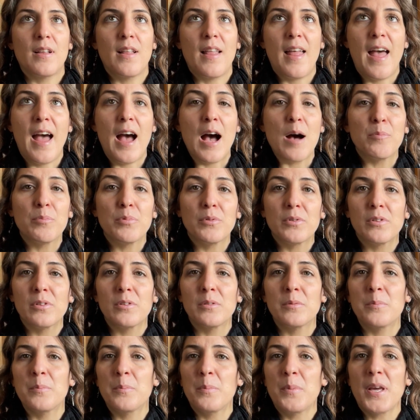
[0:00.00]

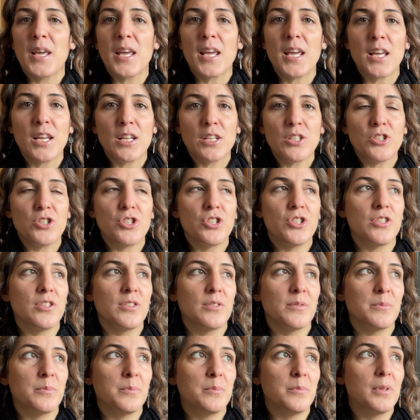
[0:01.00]
apple, peach,
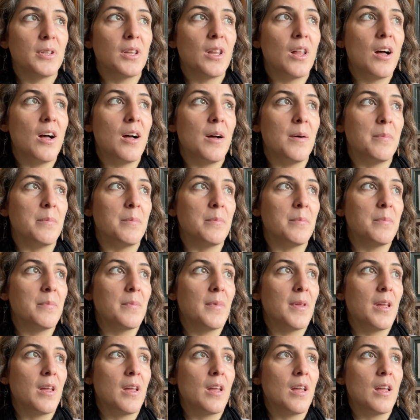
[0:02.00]
plum,
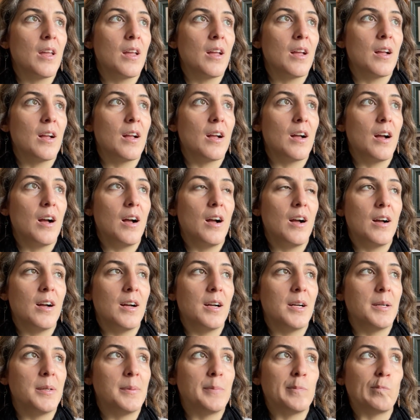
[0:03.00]

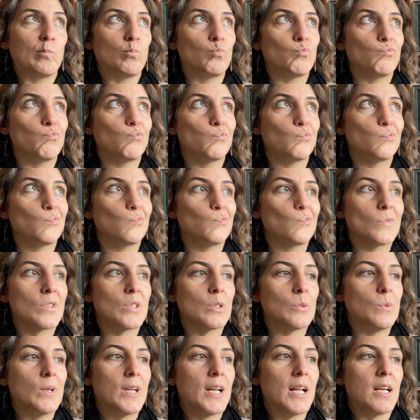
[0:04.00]

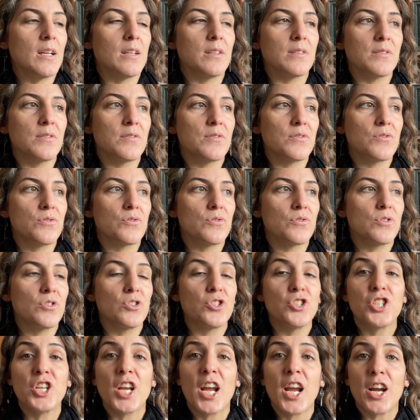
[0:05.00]
what else?
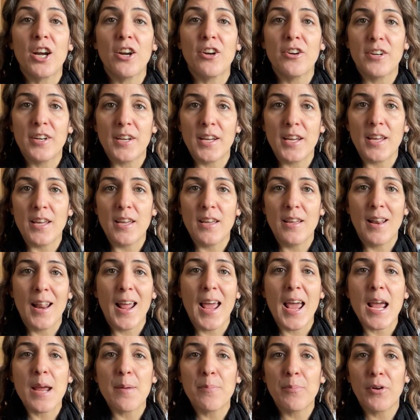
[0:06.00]
Cherry,
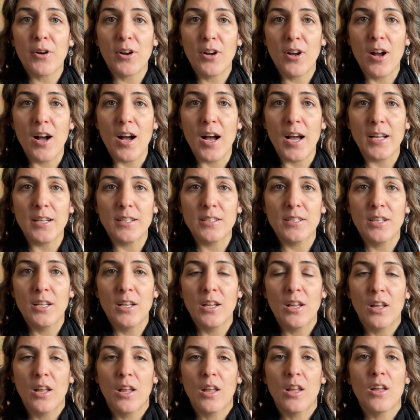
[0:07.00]
apricot.
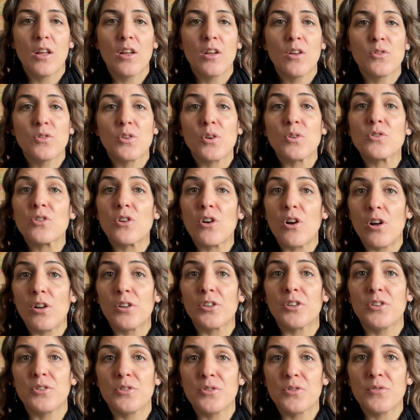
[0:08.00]
Those are all
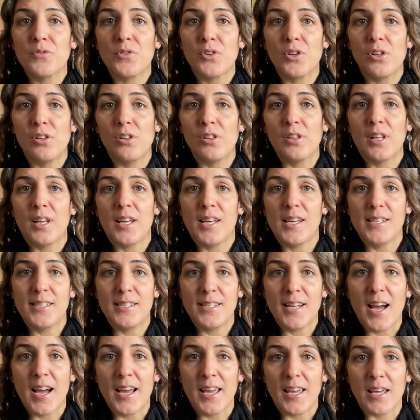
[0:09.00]
useful in
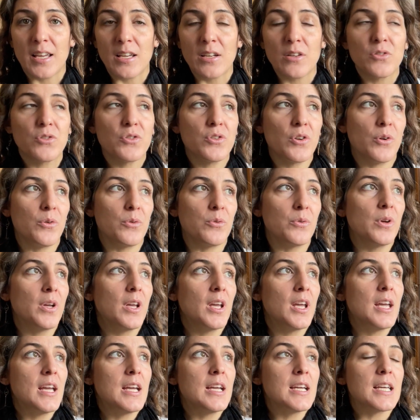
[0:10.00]
dyeing. So
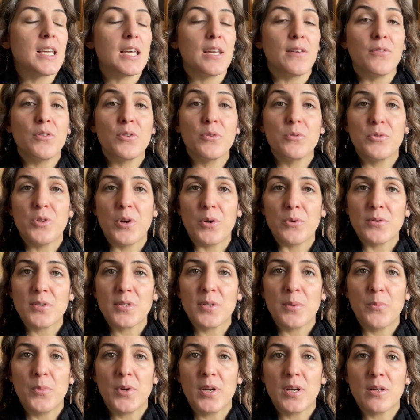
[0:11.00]
if you know
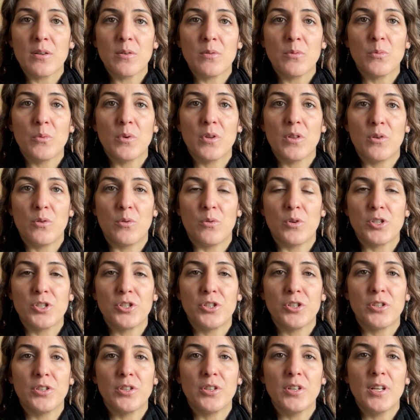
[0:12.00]
someone with an
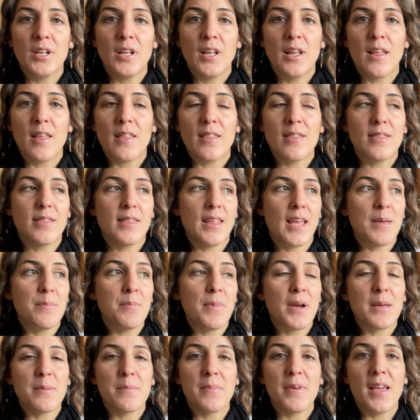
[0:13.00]
orchard, they
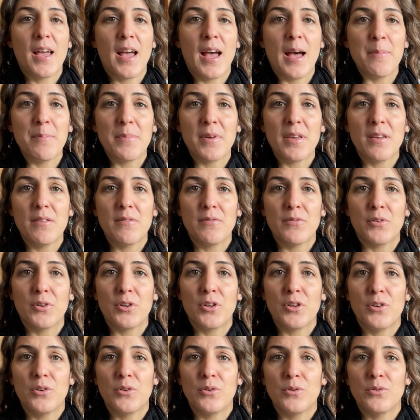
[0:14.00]
might be happy for
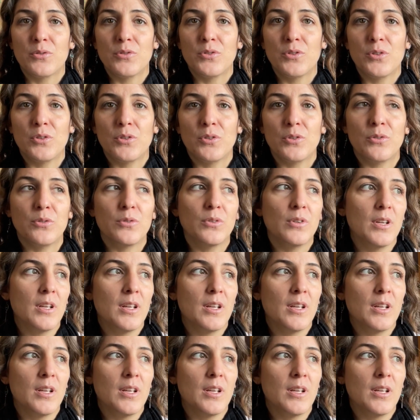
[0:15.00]
you to